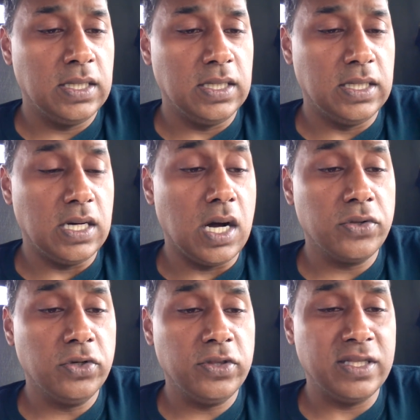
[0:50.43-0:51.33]
Uh,
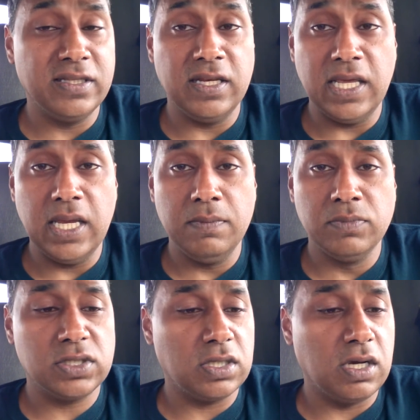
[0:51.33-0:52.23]
other than the
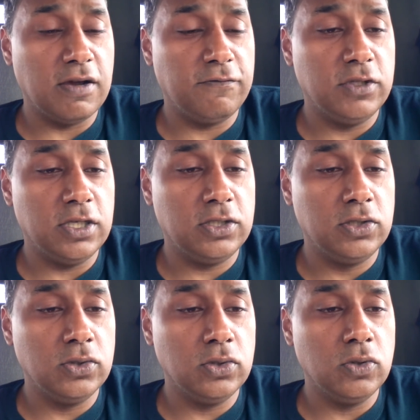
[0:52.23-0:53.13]
names of the
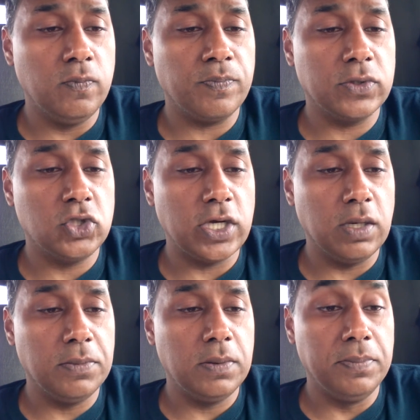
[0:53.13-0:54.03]
two
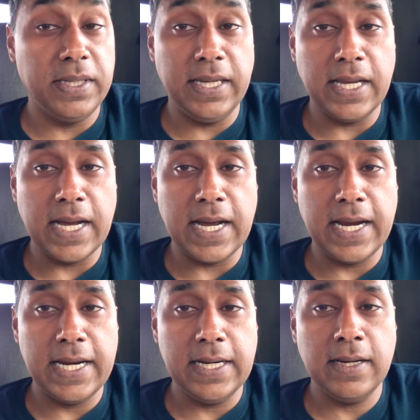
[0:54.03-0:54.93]
gentlemen
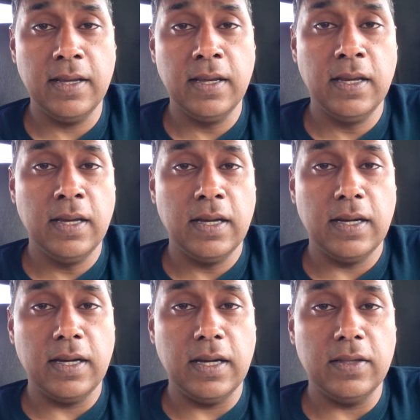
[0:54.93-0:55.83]
behind
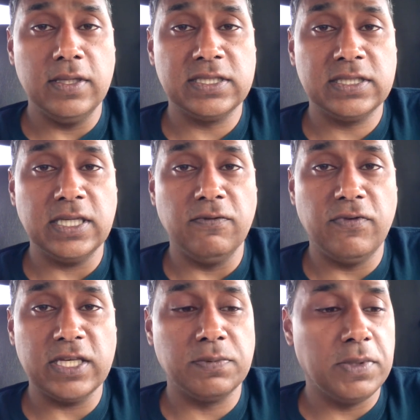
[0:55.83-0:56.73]
uh, this
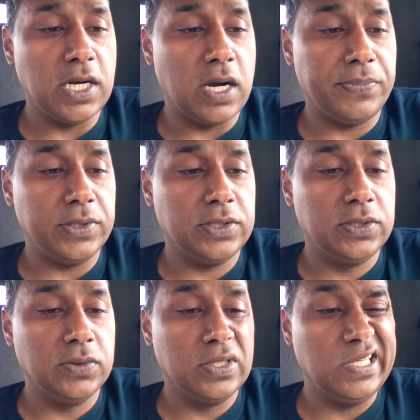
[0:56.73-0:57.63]
investment
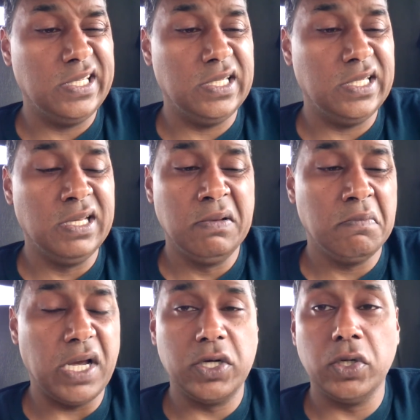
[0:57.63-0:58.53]
opportunity,
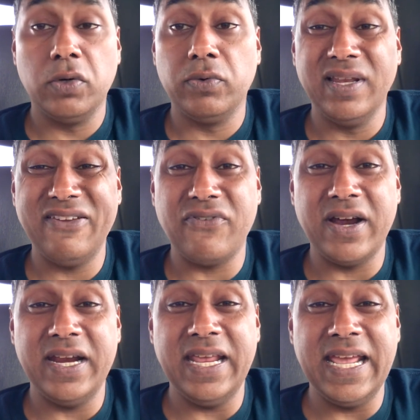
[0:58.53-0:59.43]
I couldn't really
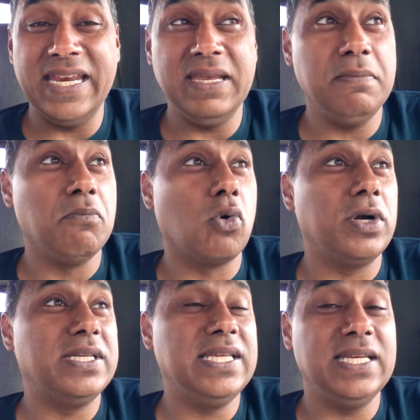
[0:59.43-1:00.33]
find any
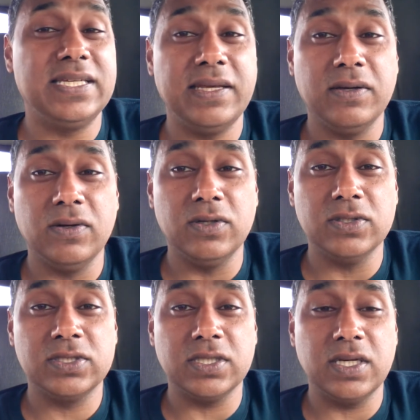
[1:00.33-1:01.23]
more
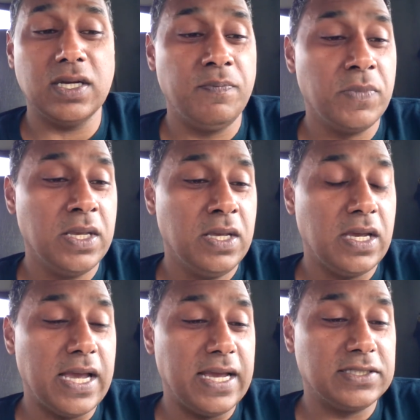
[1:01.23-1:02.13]
details uh,
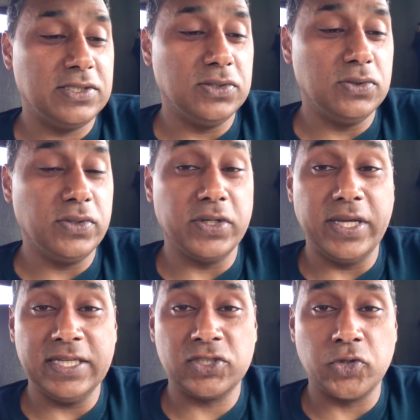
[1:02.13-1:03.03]
as to their
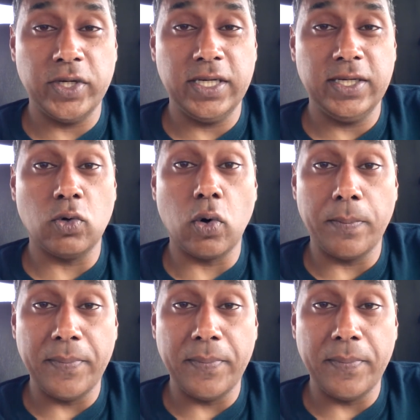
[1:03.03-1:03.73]
history or